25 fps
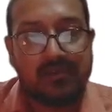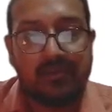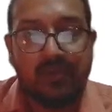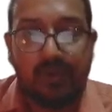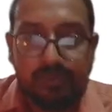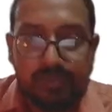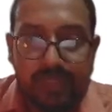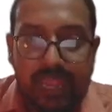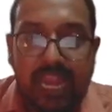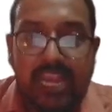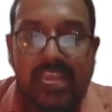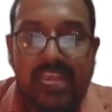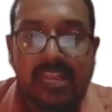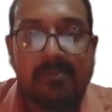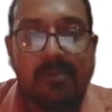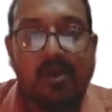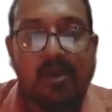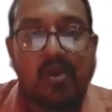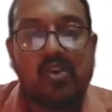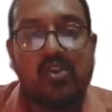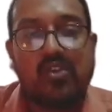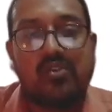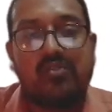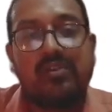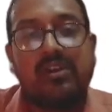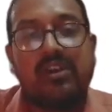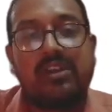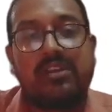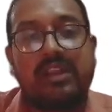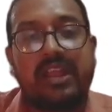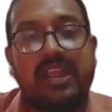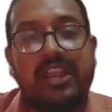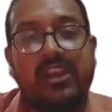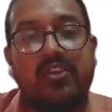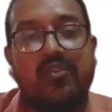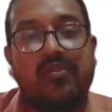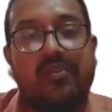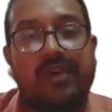from that amount you will
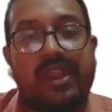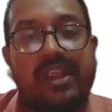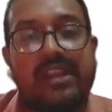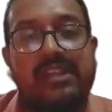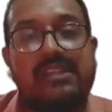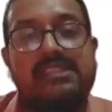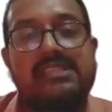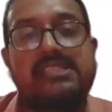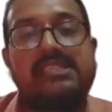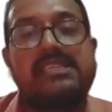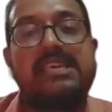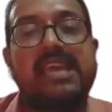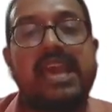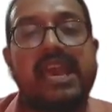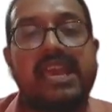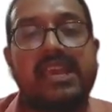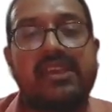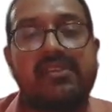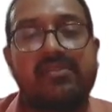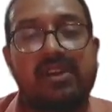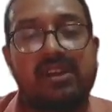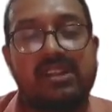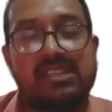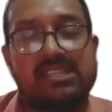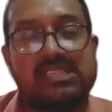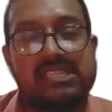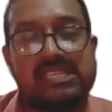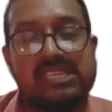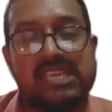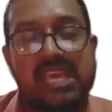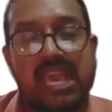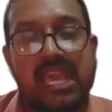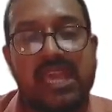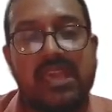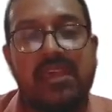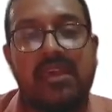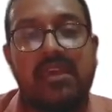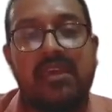try to find CI. What is
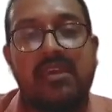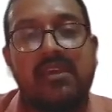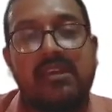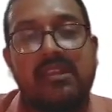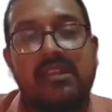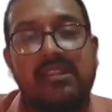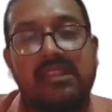CI?